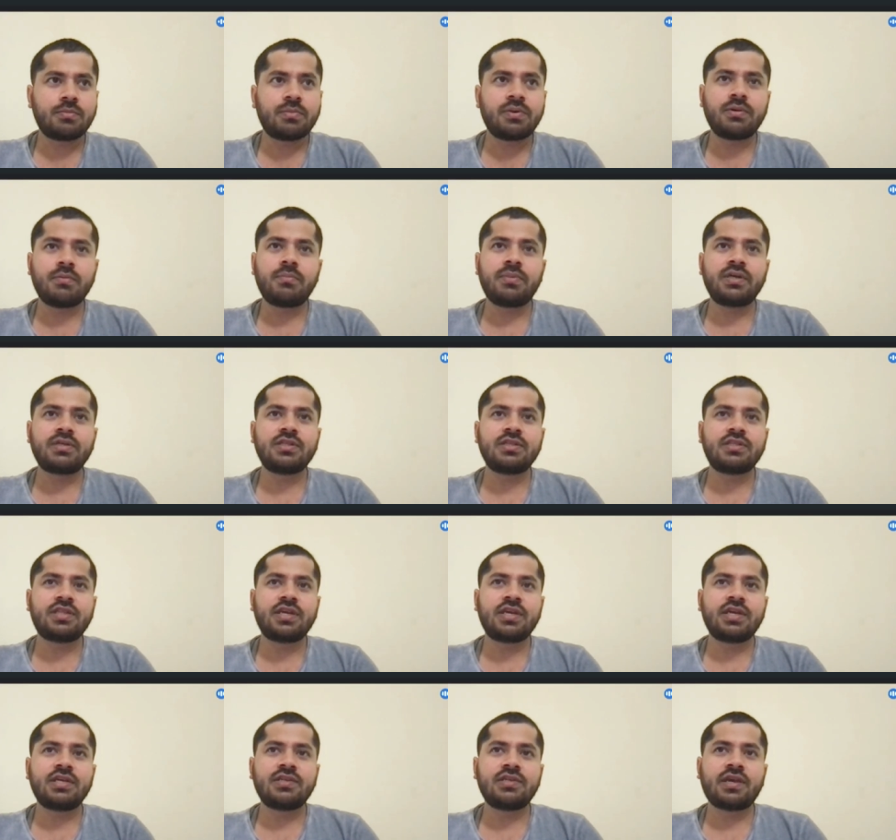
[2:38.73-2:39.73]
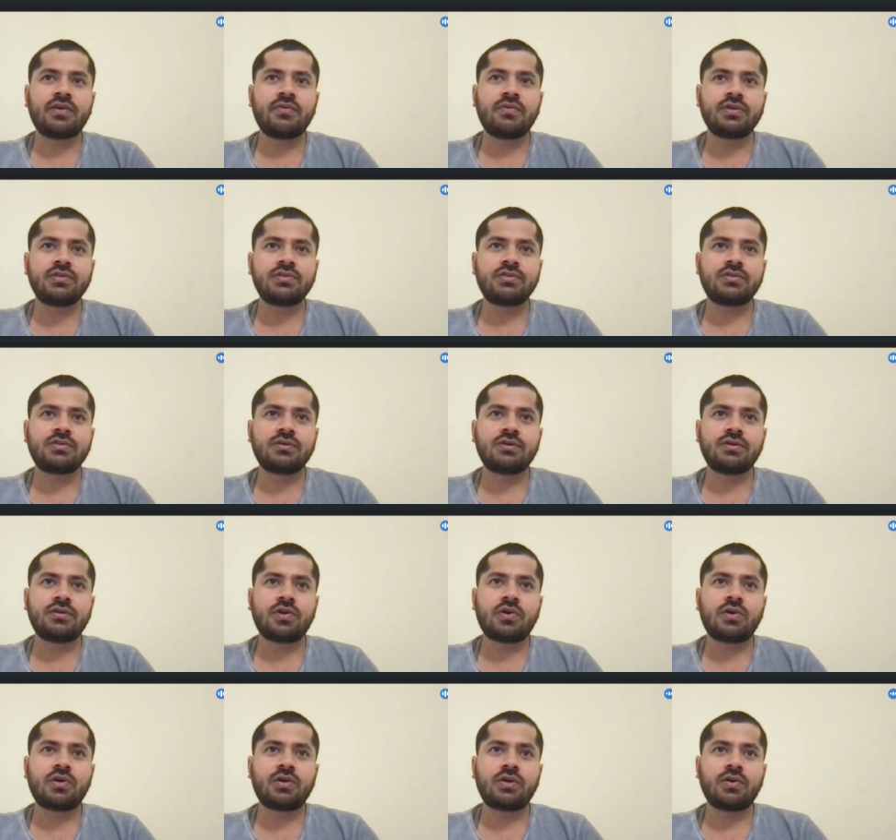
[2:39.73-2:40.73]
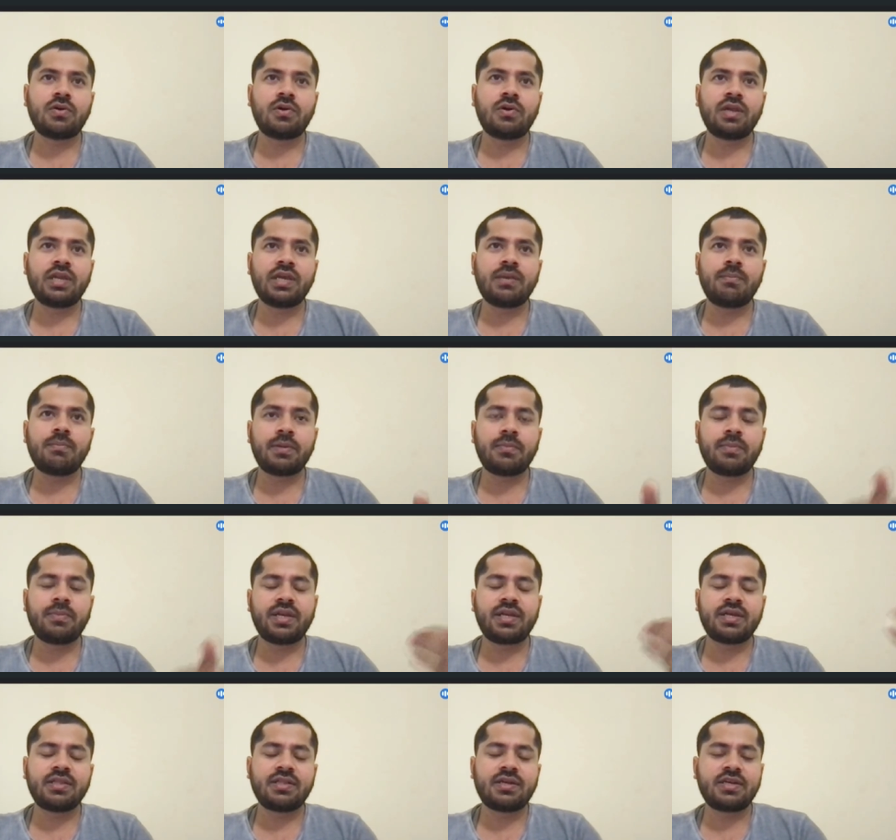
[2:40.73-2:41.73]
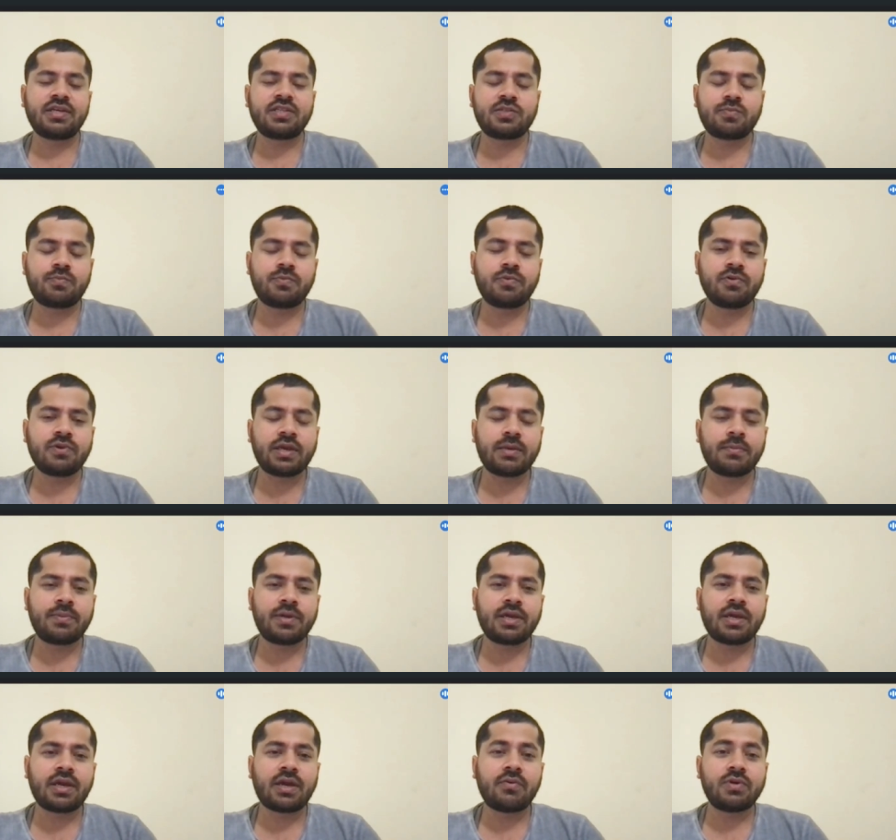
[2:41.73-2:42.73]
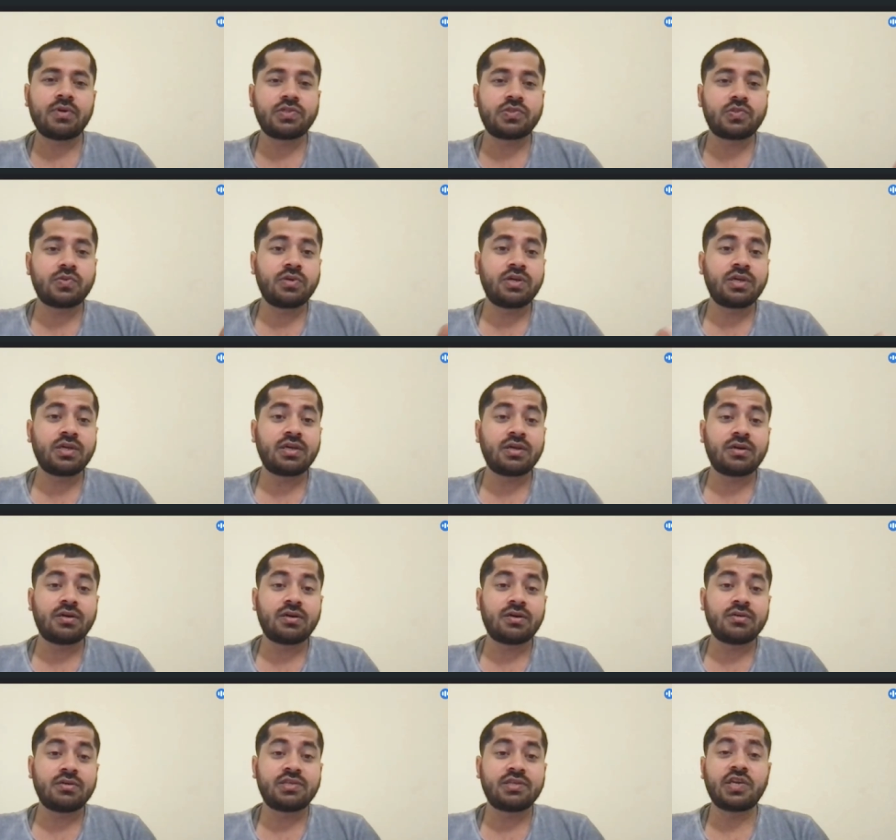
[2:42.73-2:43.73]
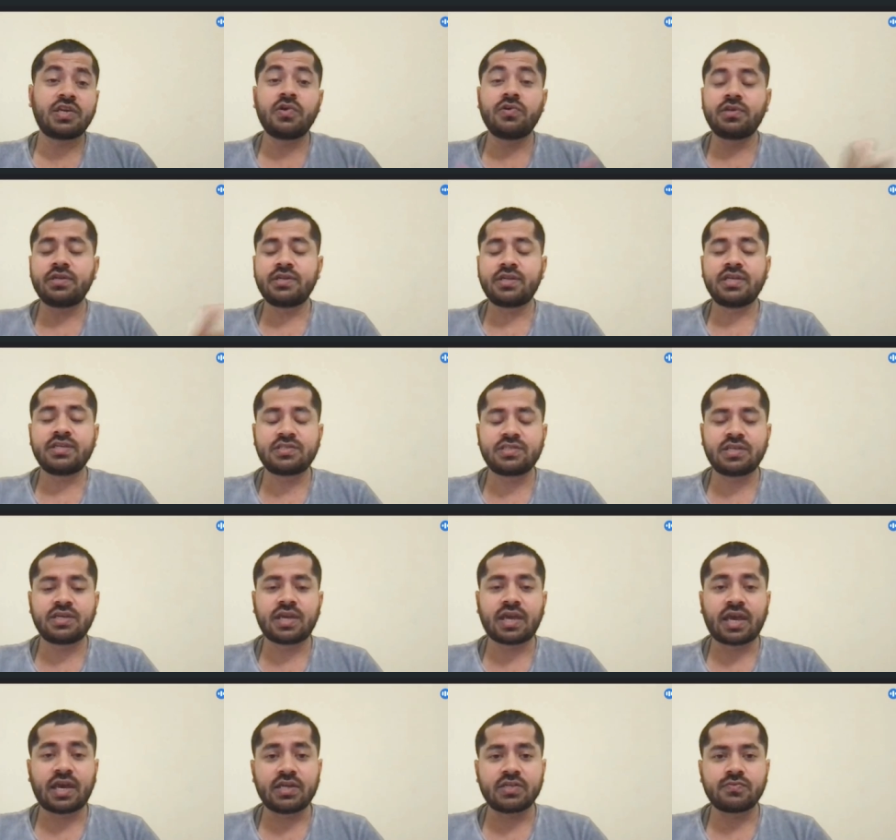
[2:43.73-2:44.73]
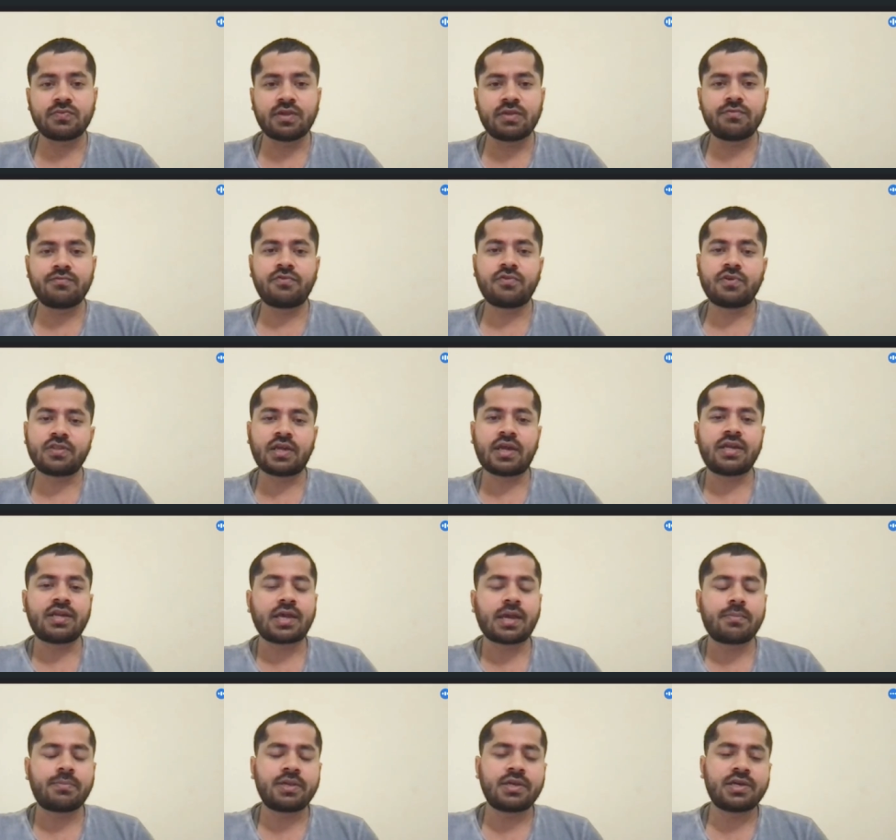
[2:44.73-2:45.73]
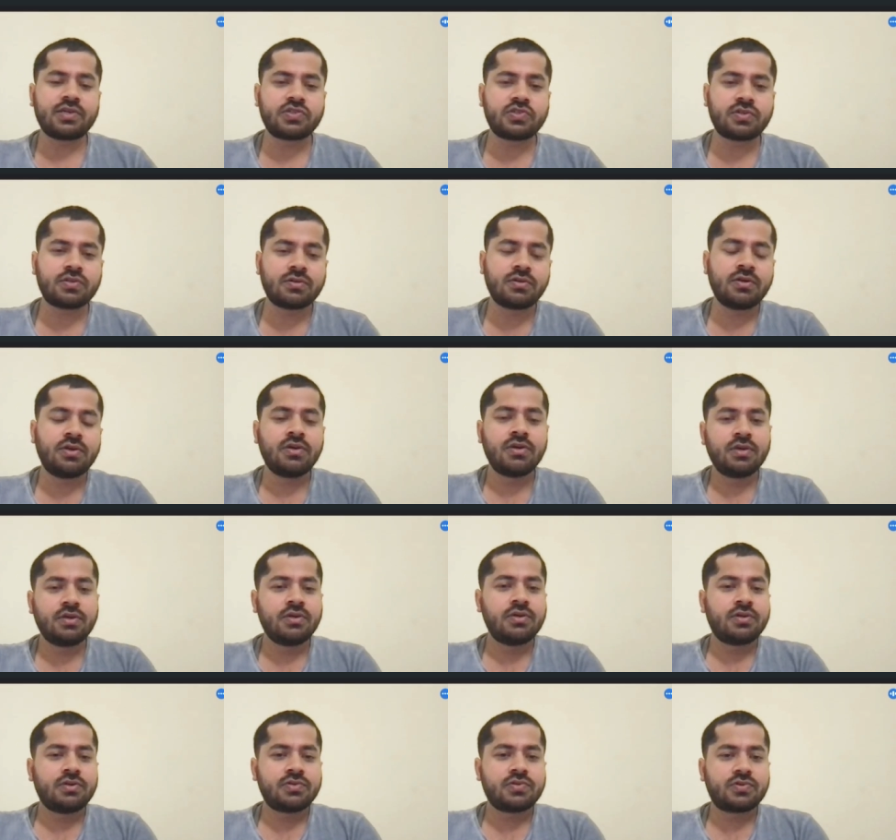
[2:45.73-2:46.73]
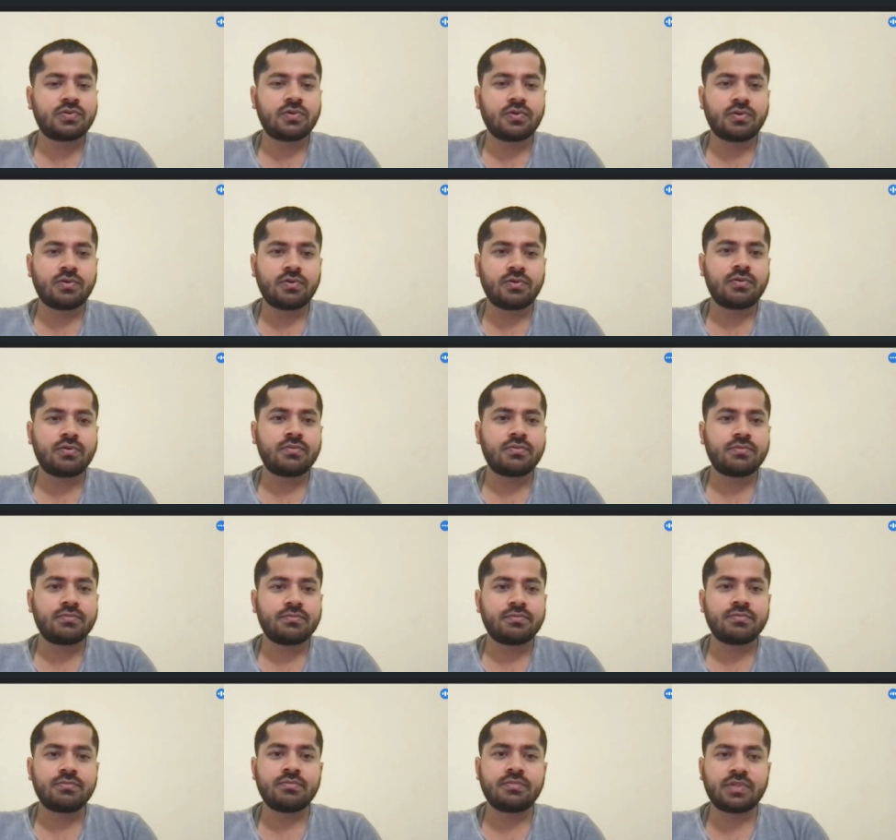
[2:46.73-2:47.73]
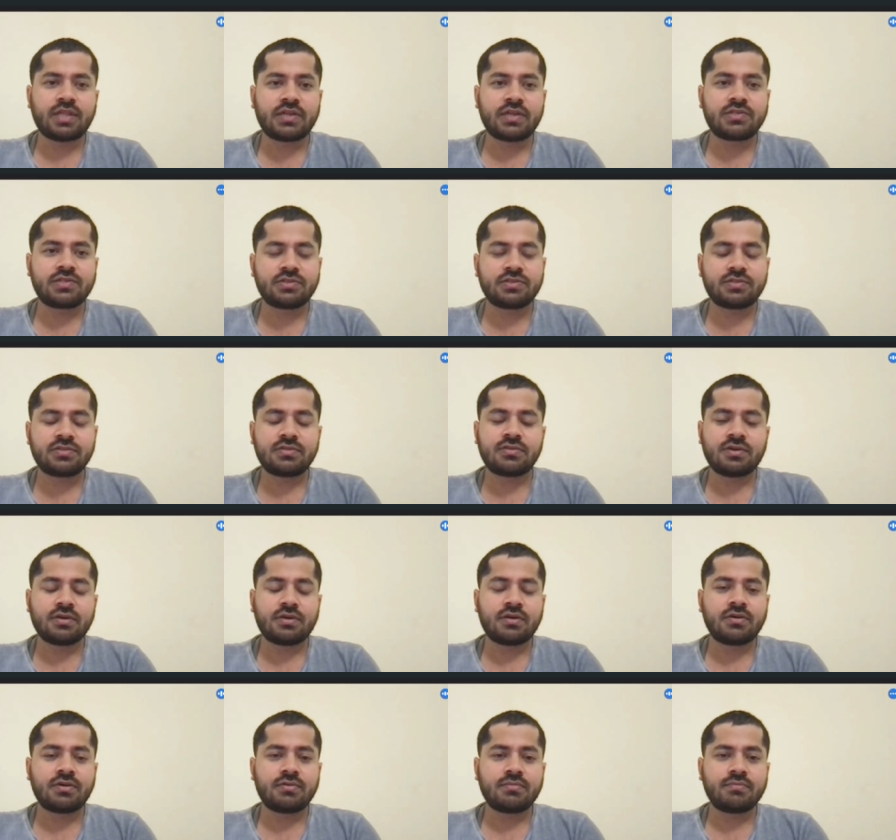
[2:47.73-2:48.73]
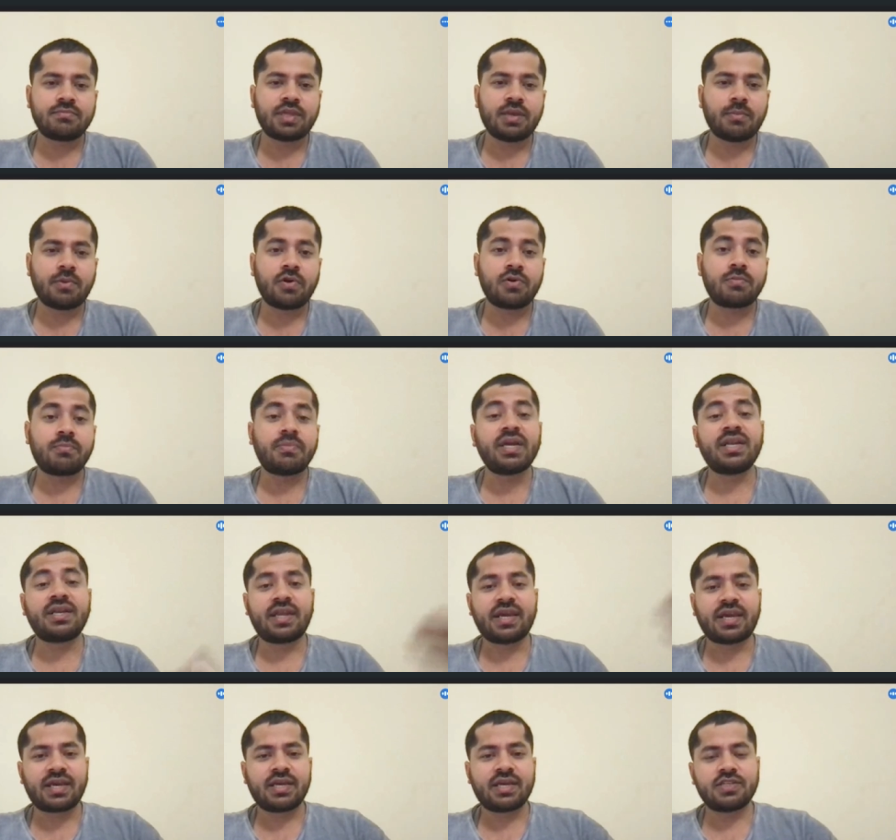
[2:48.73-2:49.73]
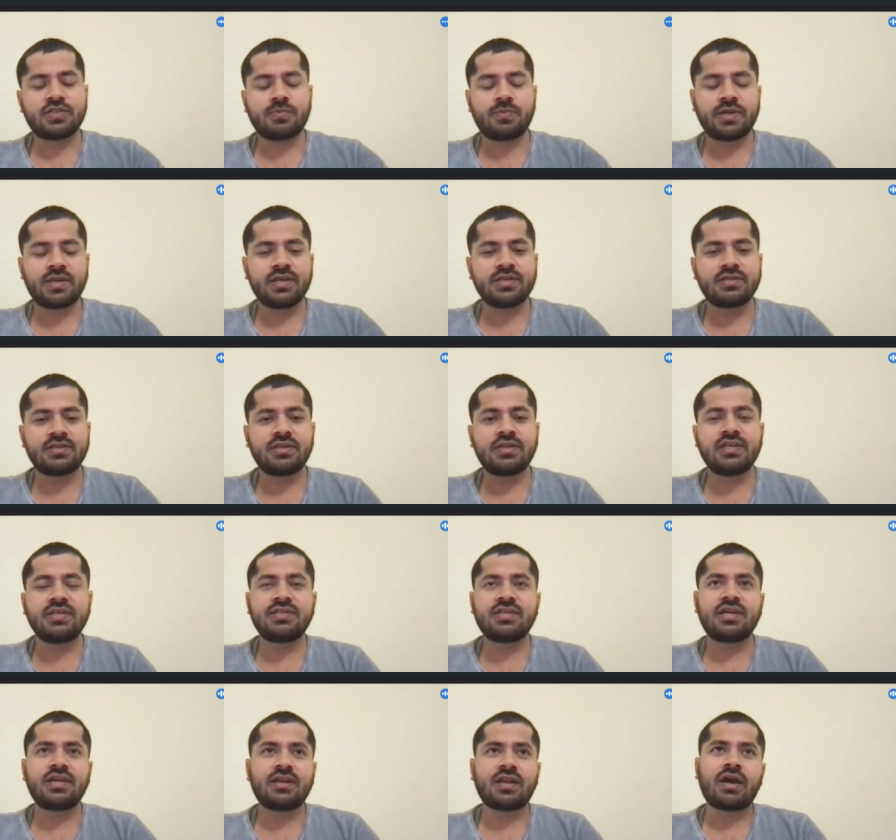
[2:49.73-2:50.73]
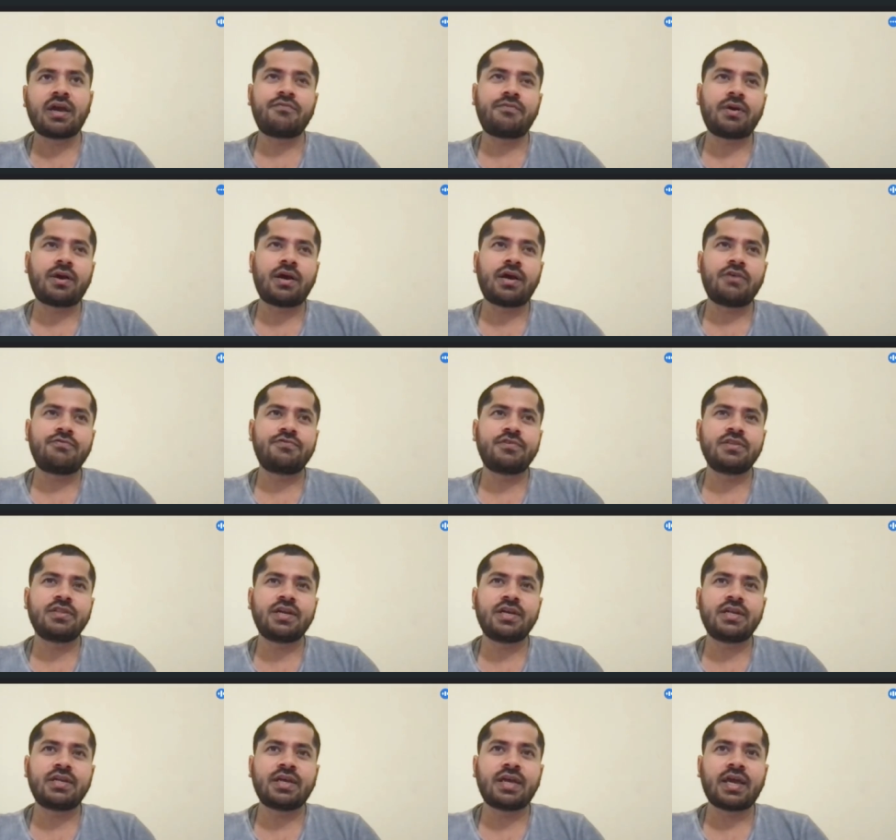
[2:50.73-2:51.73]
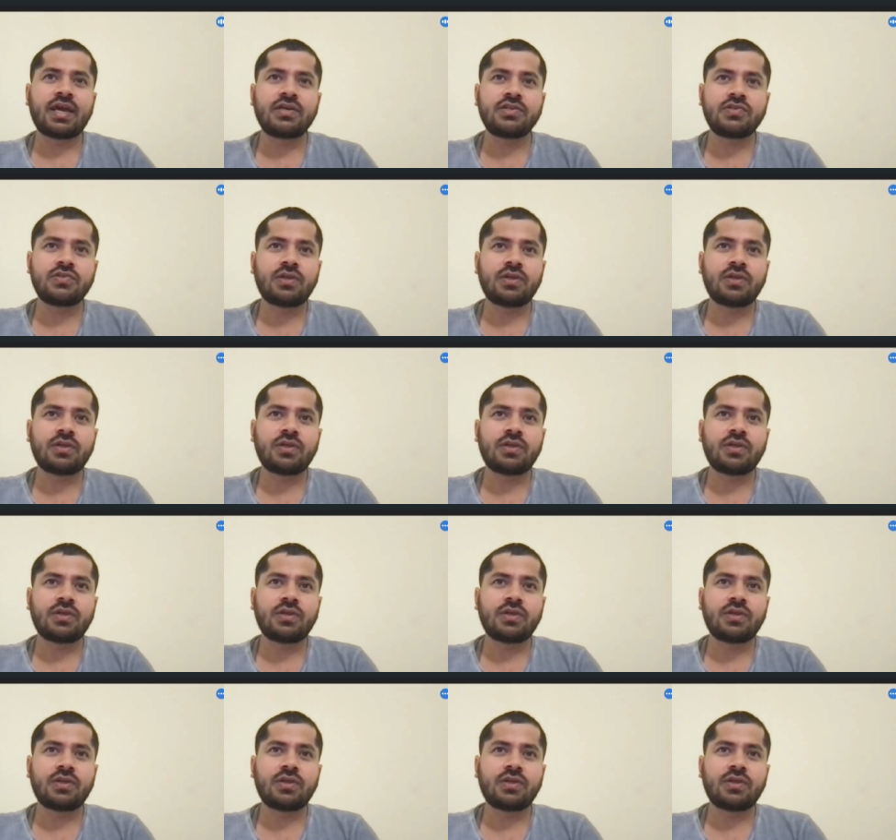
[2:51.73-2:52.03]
but, but the thing is, I was uh, not only implementing the RESTful API. I was doing uh, security testing as well for that application. So mm, that's uh, about my tech experience. Recent up, after that, I,